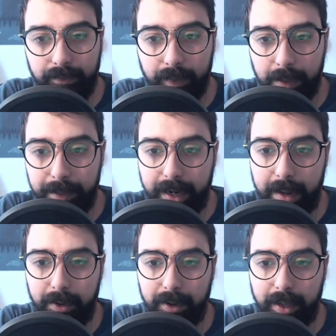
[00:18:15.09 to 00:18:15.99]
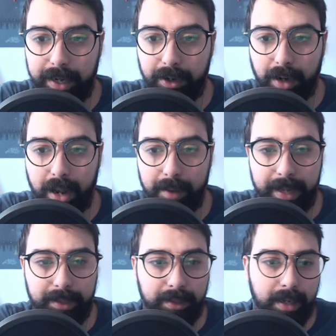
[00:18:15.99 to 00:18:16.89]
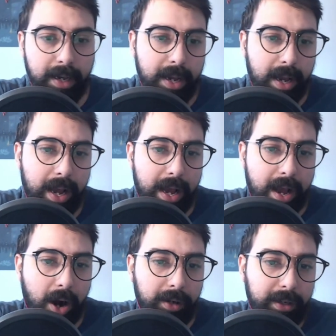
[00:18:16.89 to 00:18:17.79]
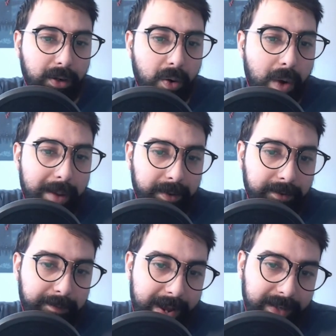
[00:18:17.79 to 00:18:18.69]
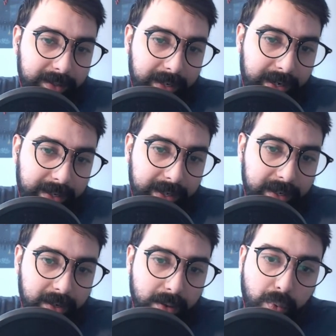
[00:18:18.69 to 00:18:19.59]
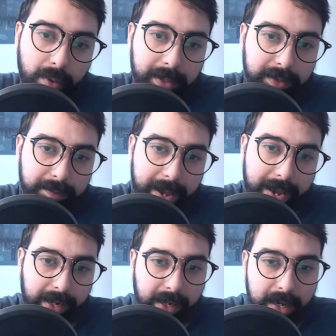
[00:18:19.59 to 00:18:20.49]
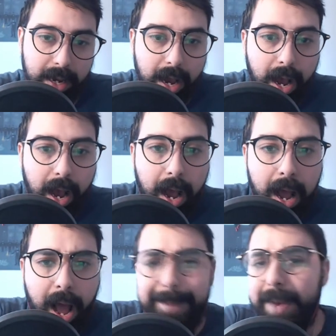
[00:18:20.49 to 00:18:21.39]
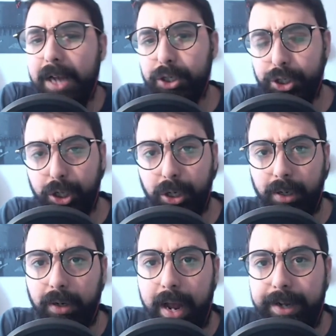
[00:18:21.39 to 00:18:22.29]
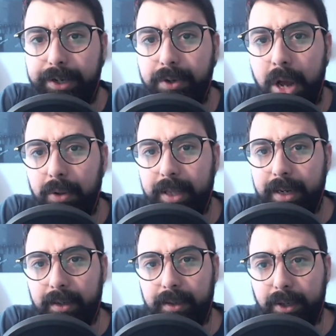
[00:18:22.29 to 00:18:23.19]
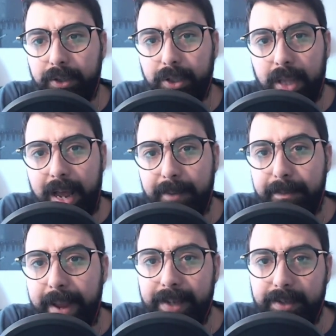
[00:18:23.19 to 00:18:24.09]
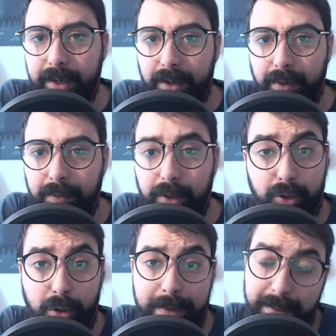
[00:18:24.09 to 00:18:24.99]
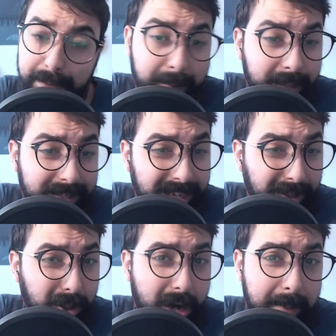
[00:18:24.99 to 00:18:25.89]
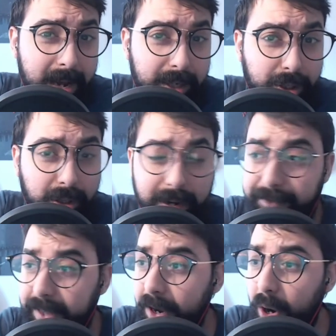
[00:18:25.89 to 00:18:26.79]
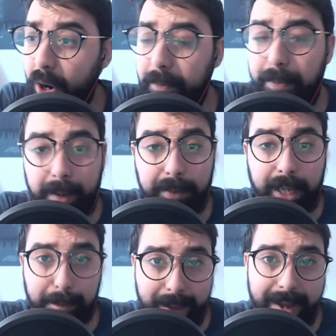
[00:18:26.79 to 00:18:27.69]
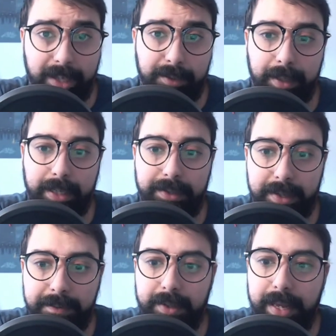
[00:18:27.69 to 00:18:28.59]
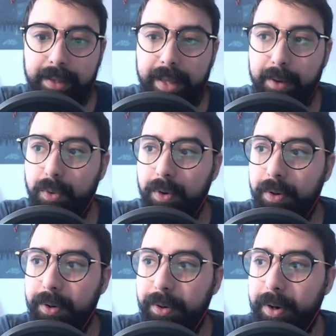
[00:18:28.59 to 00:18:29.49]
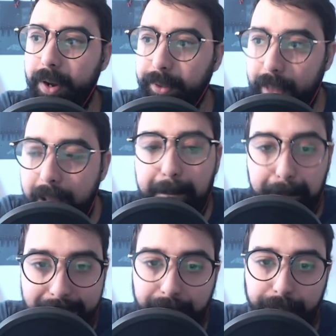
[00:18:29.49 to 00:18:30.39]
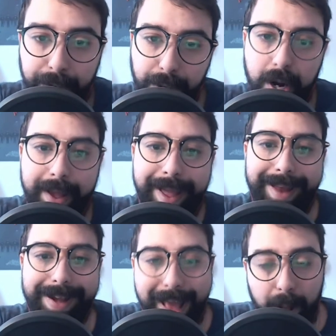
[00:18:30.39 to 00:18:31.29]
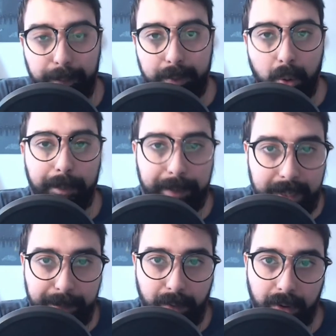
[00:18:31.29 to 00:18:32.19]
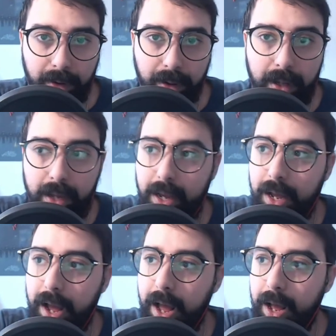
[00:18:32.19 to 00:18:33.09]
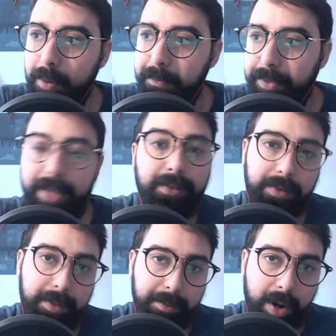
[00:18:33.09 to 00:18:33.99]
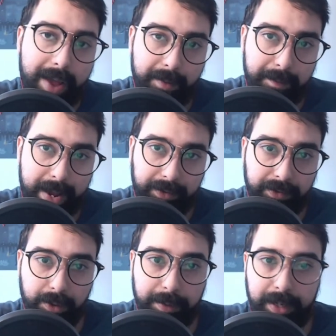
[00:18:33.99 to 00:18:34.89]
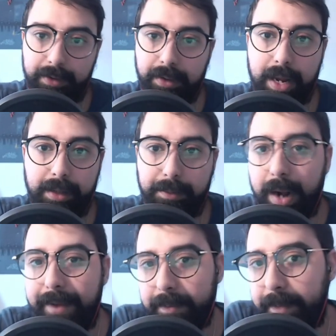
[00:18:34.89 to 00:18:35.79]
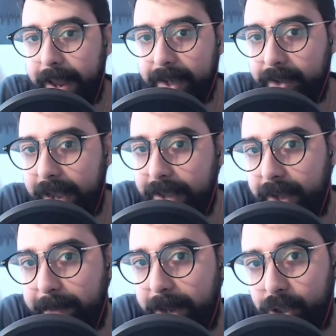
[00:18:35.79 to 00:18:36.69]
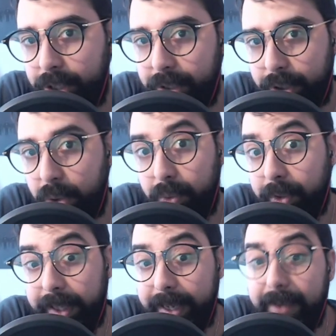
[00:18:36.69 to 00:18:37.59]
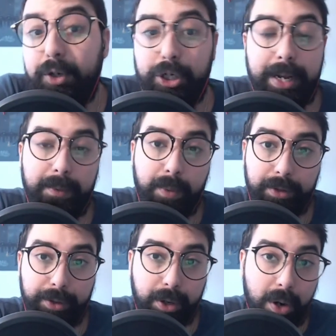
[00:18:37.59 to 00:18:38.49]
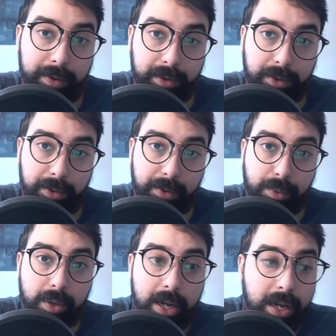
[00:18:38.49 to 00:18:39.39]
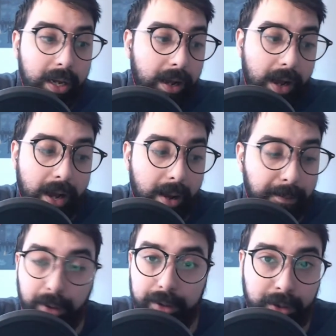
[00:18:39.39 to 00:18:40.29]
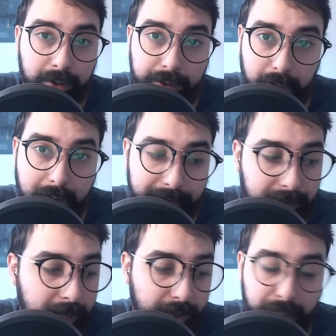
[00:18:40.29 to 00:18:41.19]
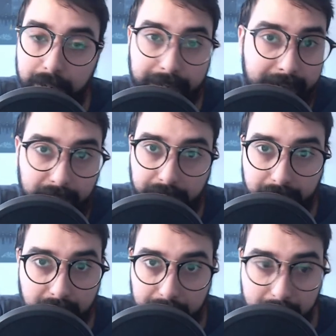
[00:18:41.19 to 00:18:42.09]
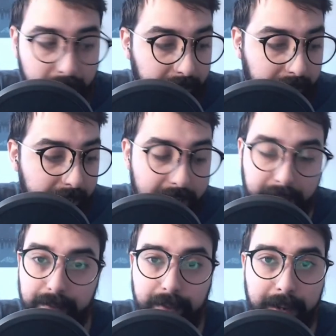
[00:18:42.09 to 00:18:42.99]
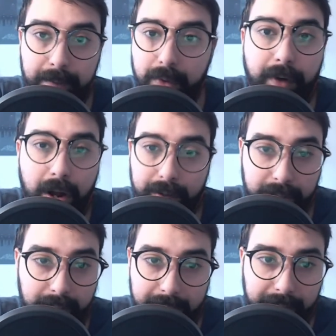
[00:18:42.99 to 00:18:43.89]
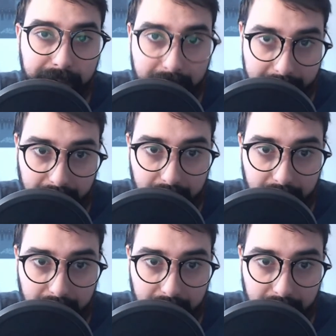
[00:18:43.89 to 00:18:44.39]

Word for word: but I'm going to look at your comments. Uh, aren't there cooperative banks in India, a woman's bank? I'm not sure. I do know that there's a lot of banks that are controlled by the public sector. I'm not sure if they are public banks, but it seems like they were a lot better and helped more people um, than some of the private banks do because a lot of the private banks, as I mentioned, don't really give a shit whether you're going through a personal strife. They just want to get their fucking money and and move on to the next thing.